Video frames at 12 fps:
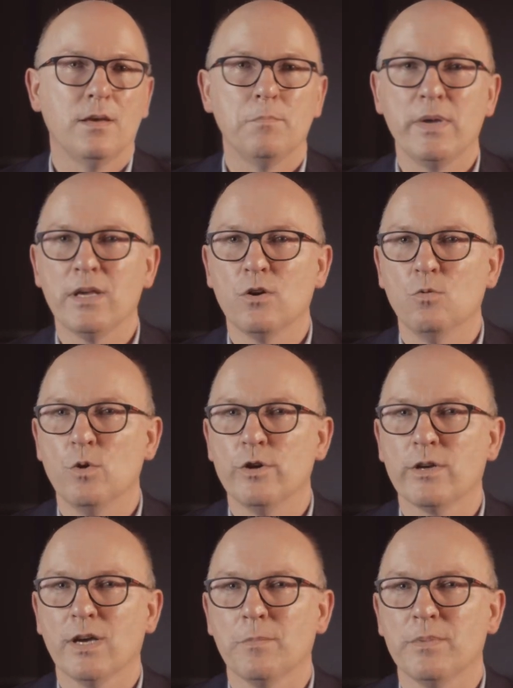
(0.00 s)
Medical
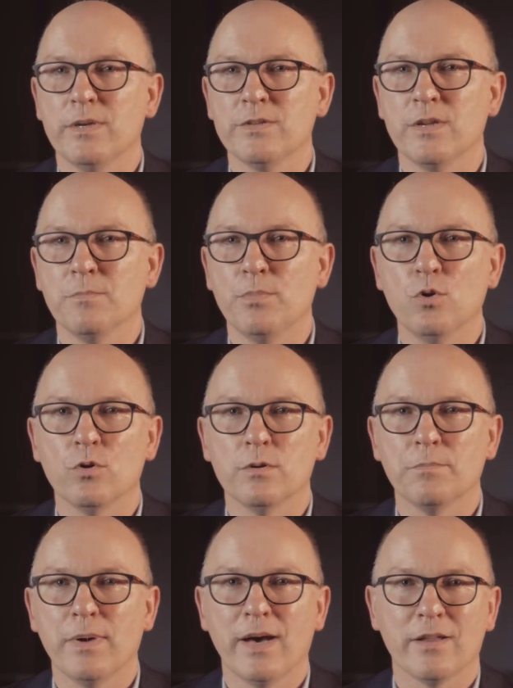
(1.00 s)
workup is an
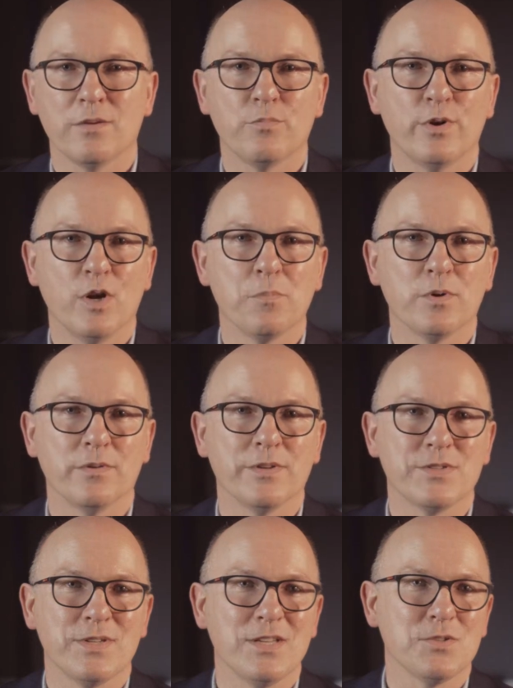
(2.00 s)
important part of the preoperative
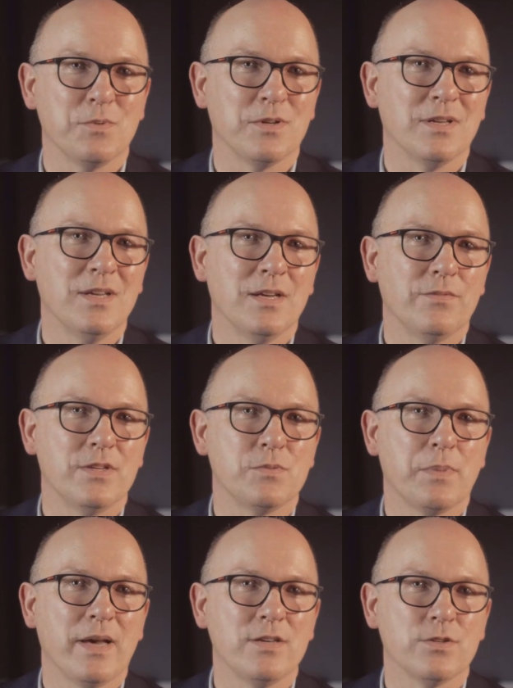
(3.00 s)
assessment of these
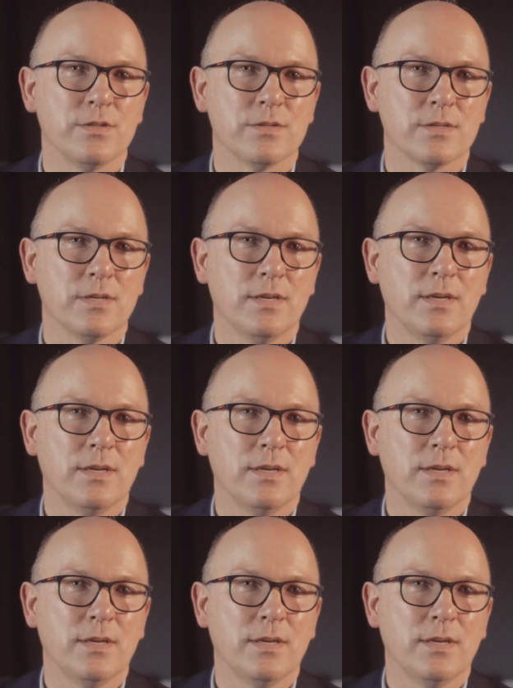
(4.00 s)
patients,